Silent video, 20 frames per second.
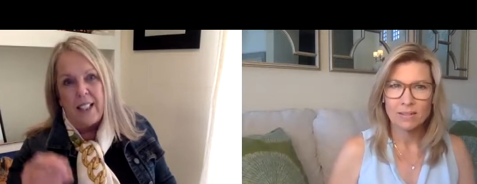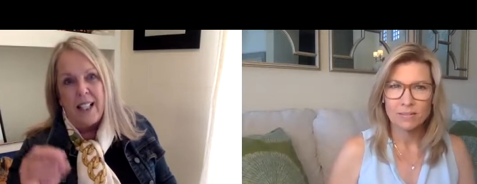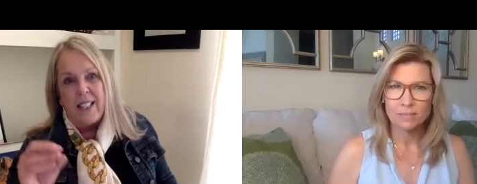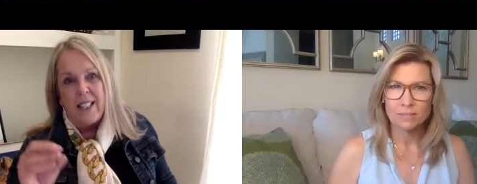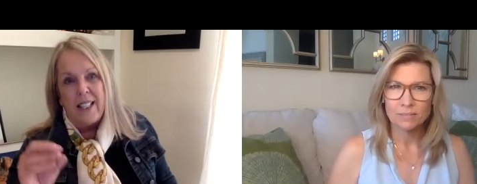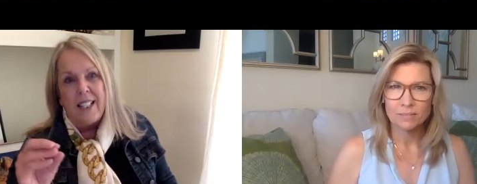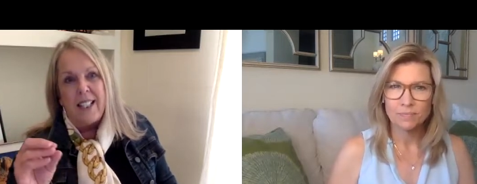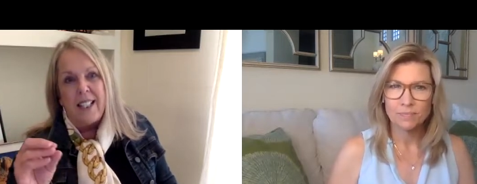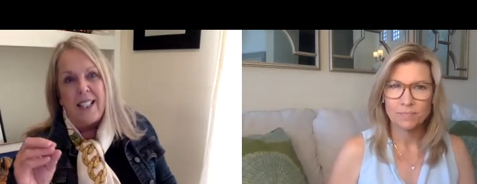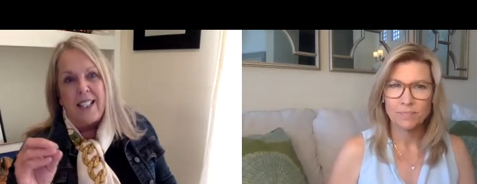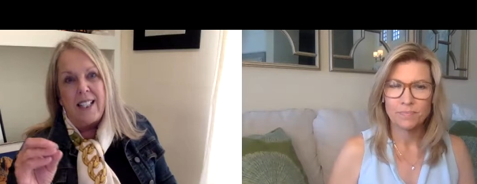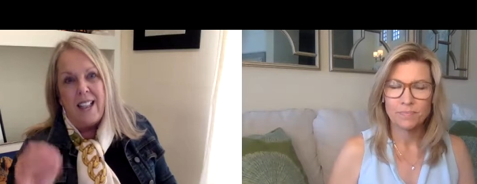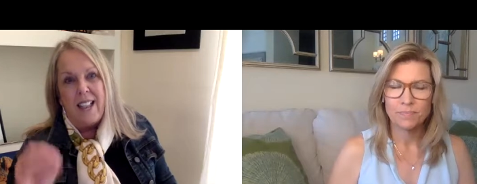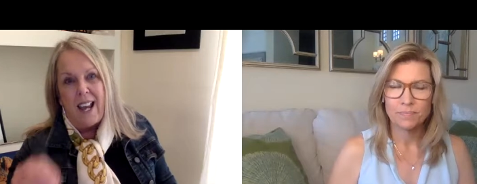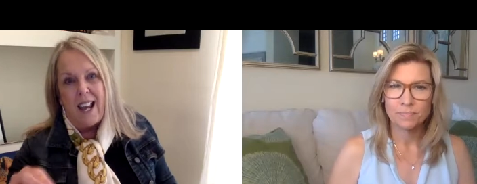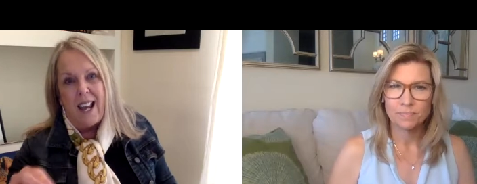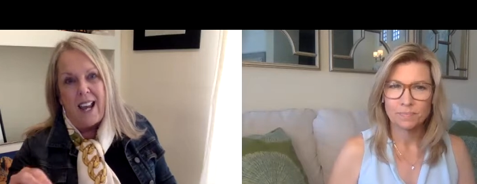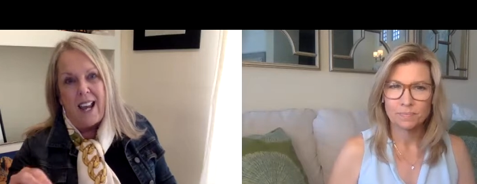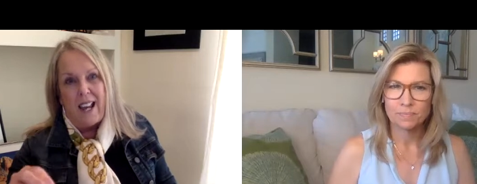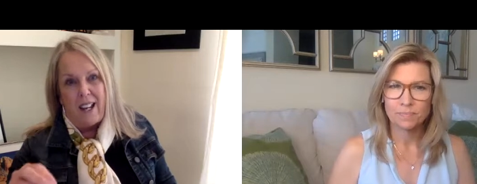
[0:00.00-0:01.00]

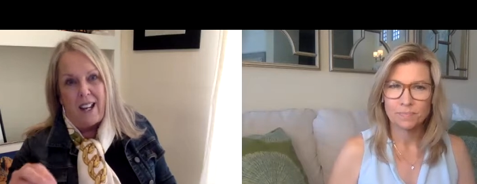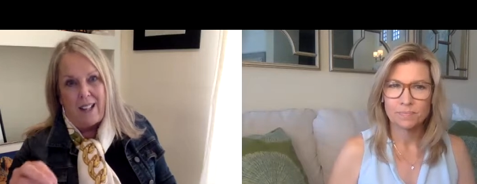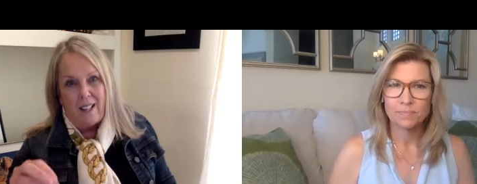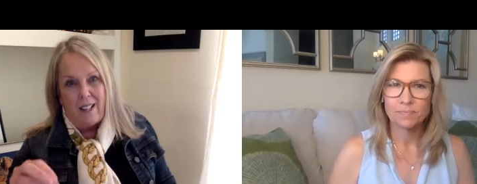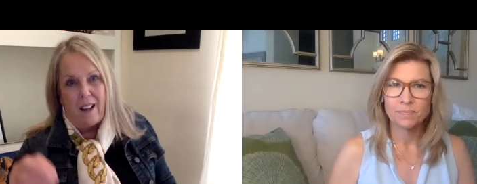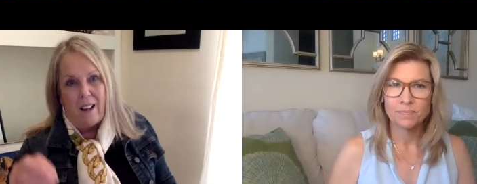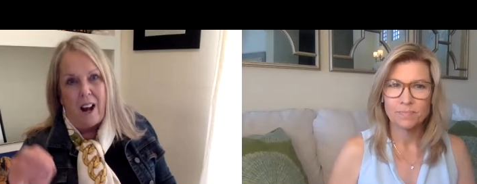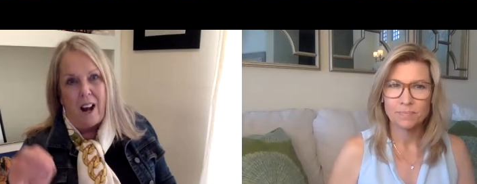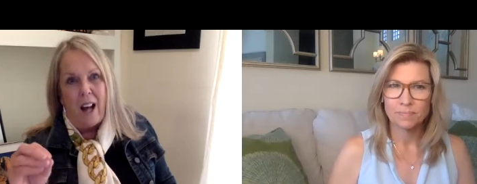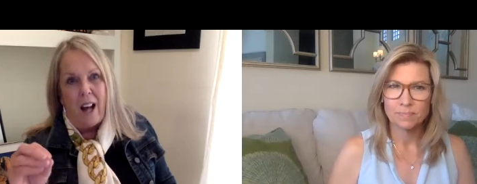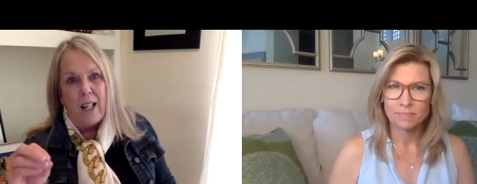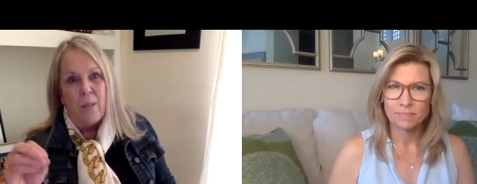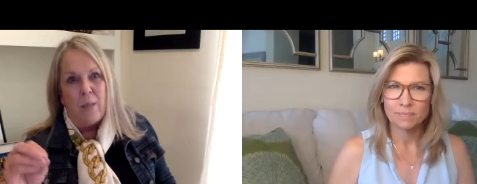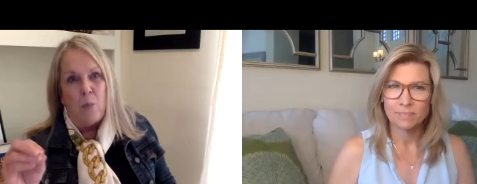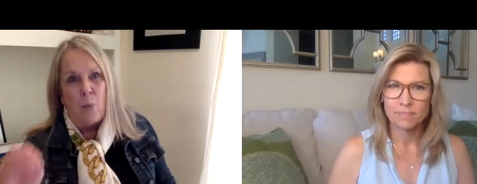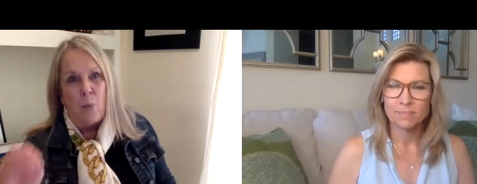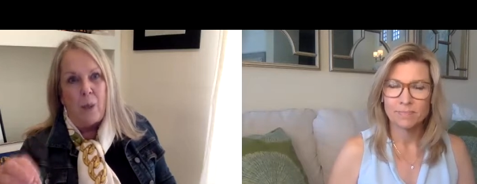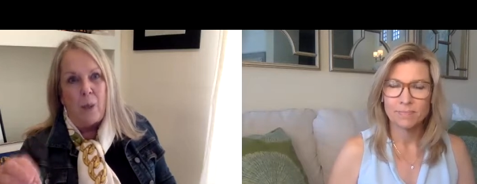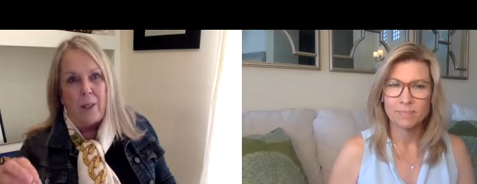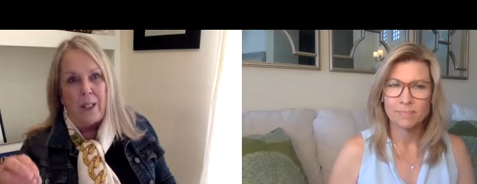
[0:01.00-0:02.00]
Speaker 1: today I
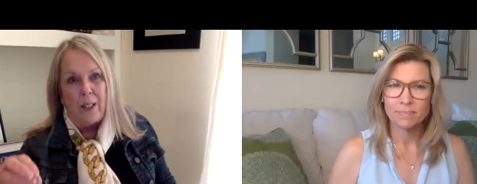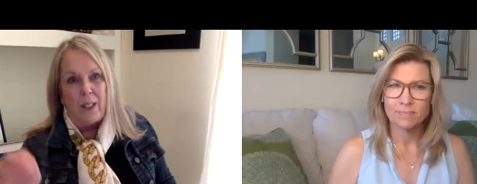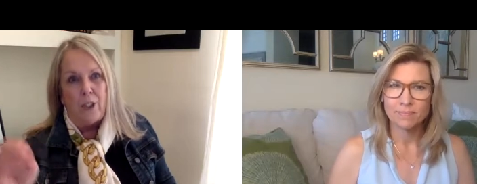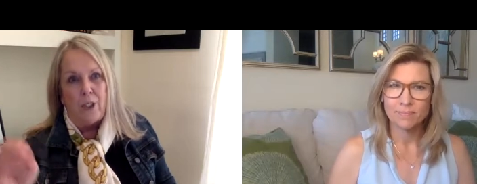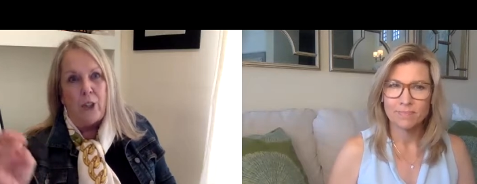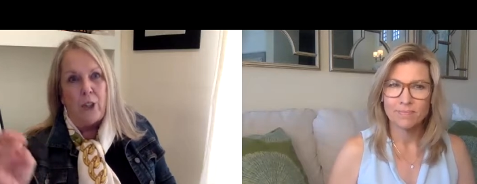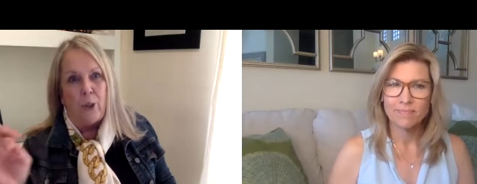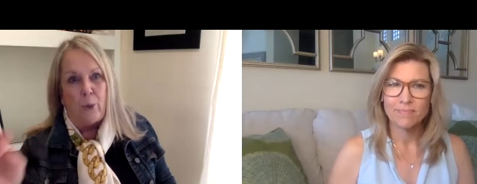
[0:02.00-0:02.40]
am willing to